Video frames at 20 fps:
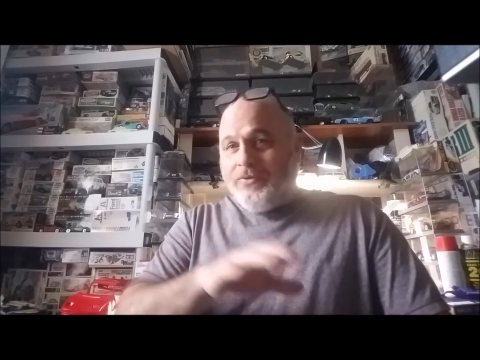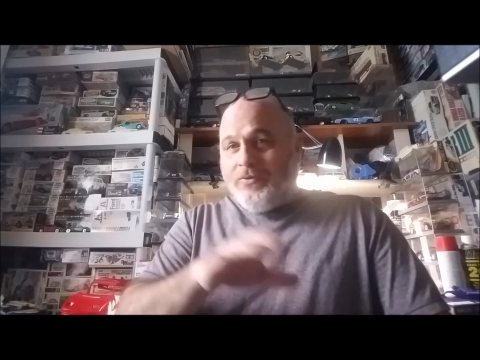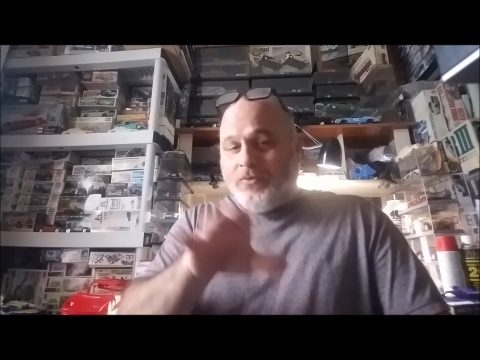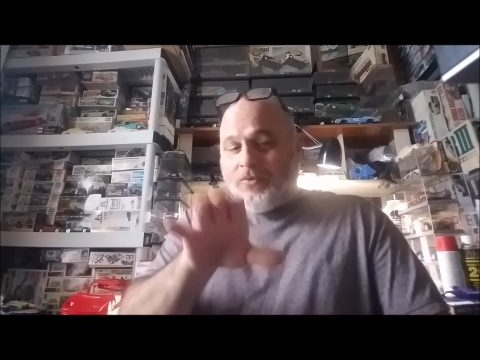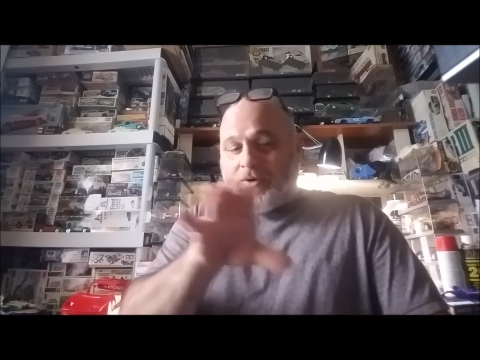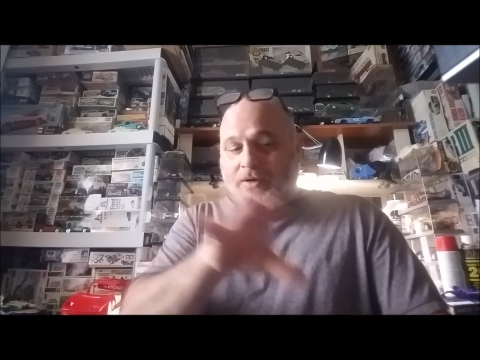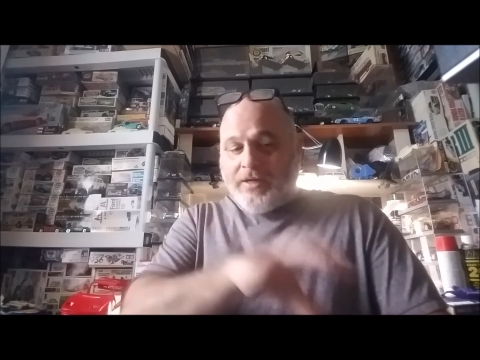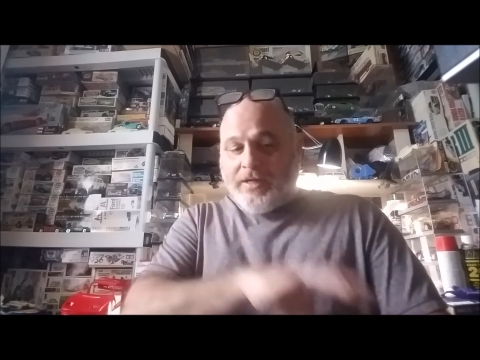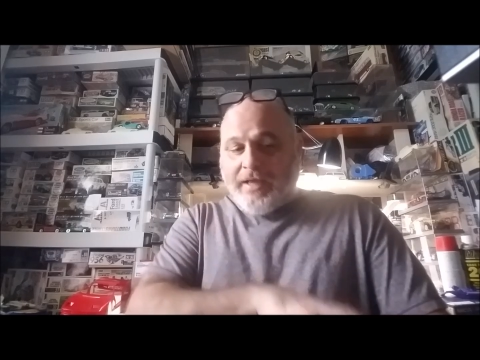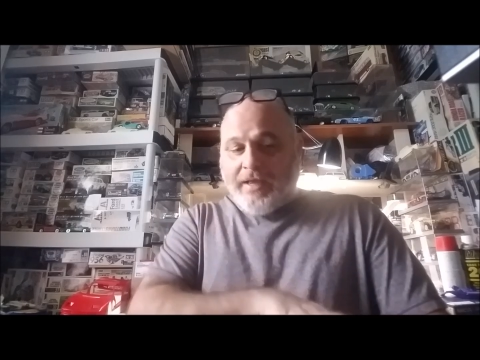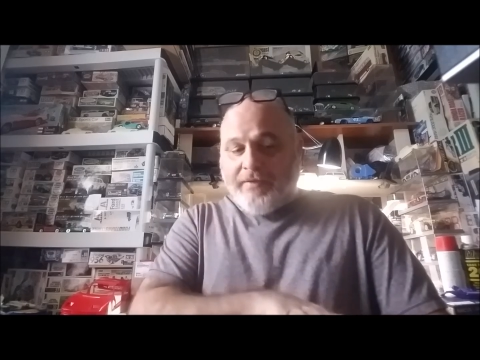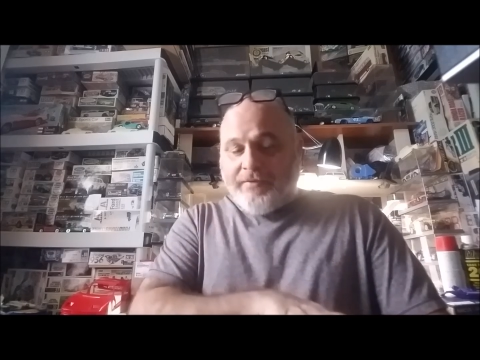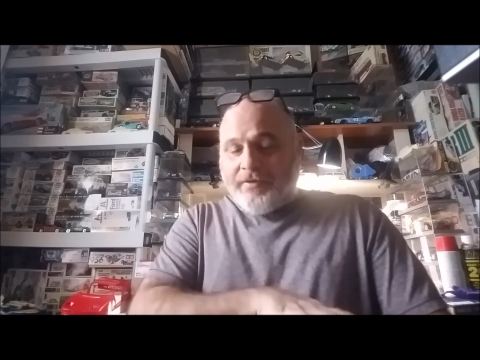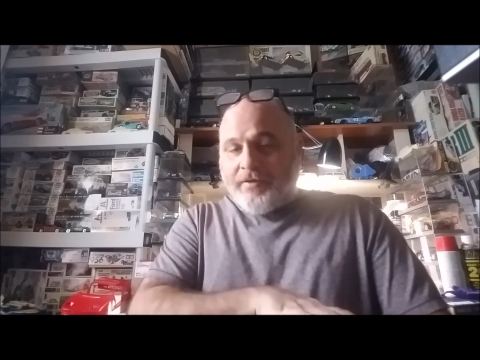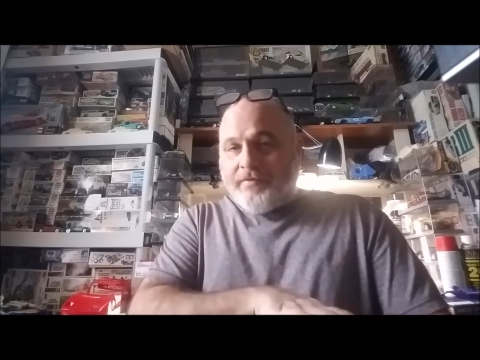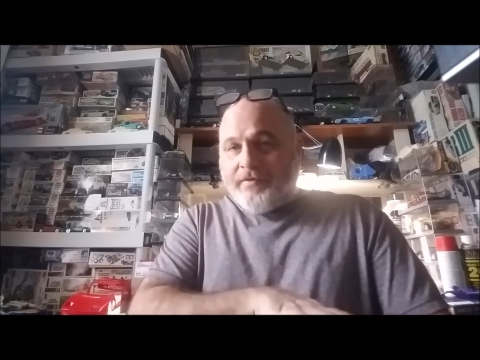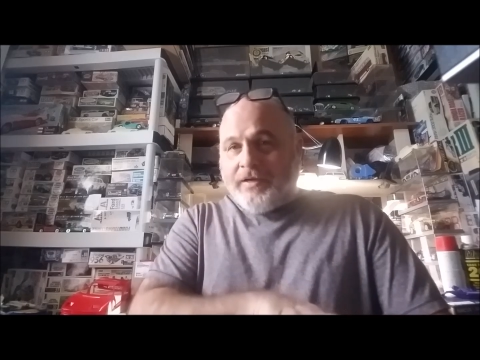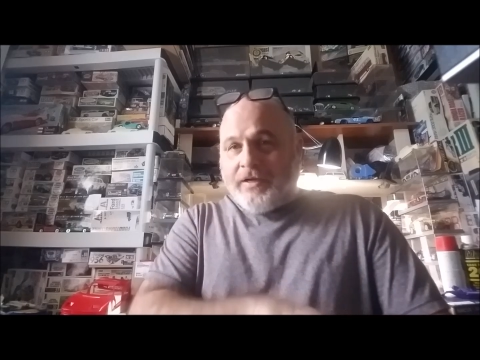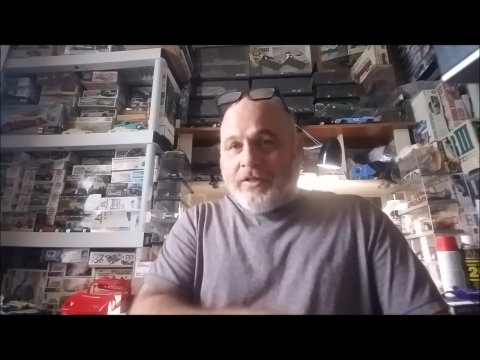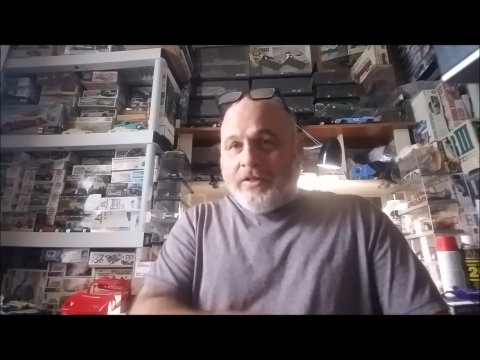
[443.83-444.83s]
one half
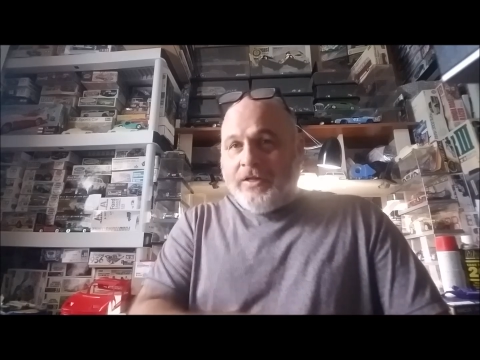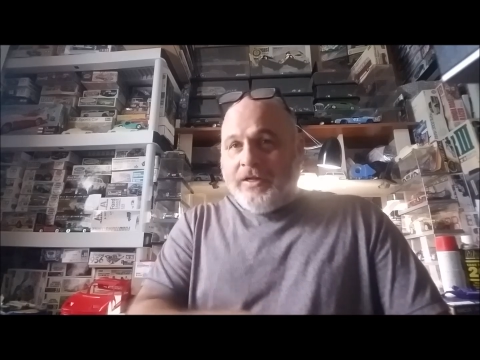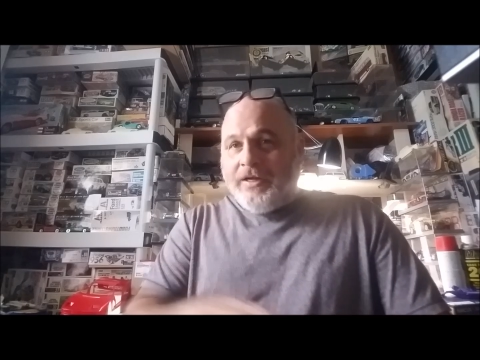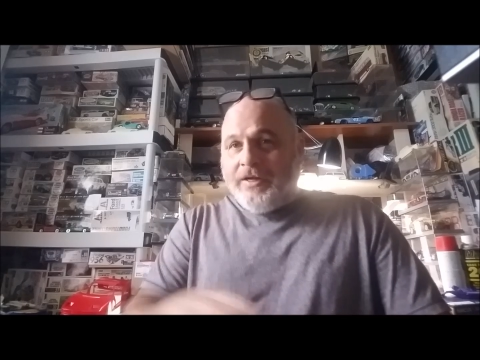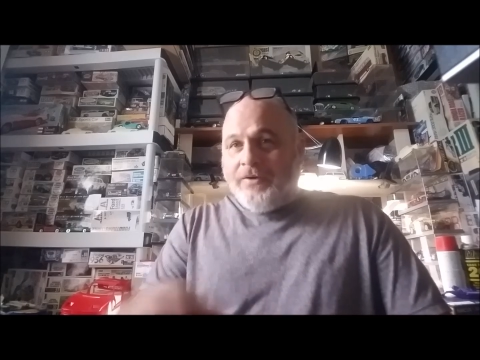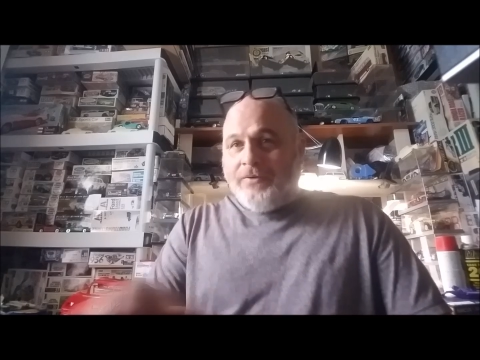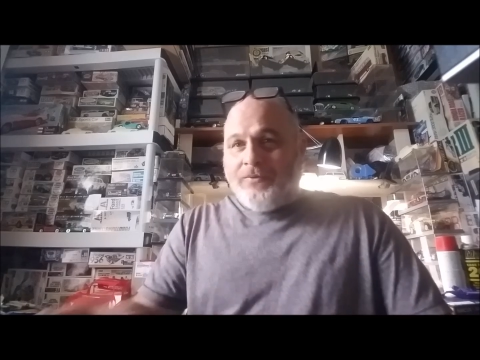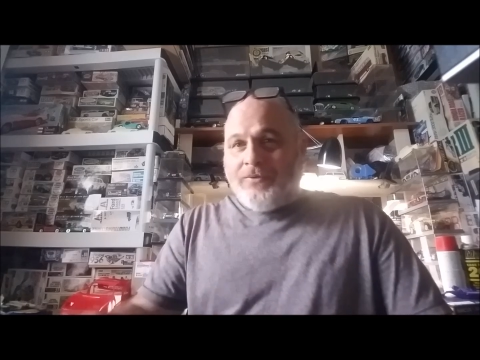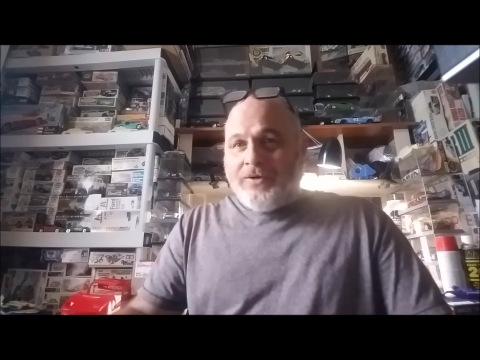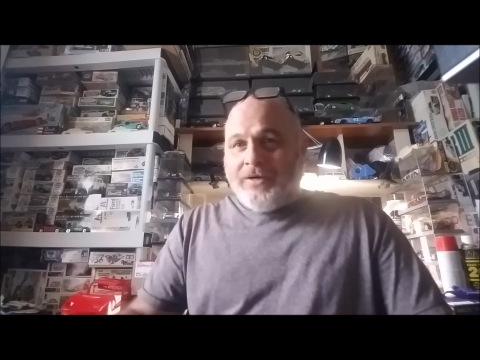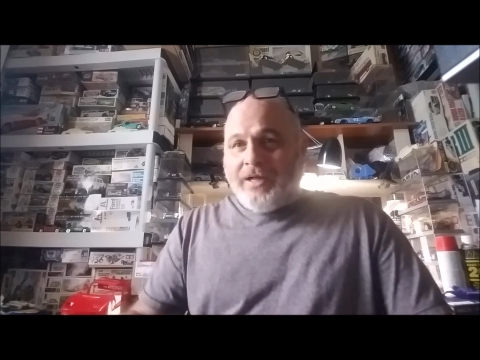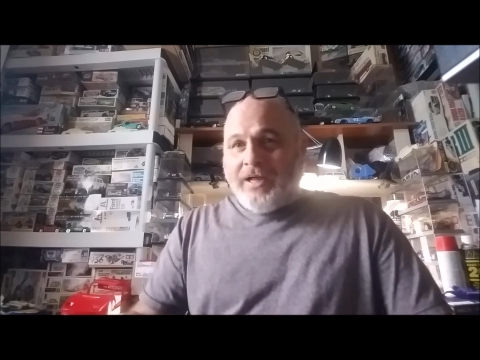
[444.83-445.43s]
of it clear and one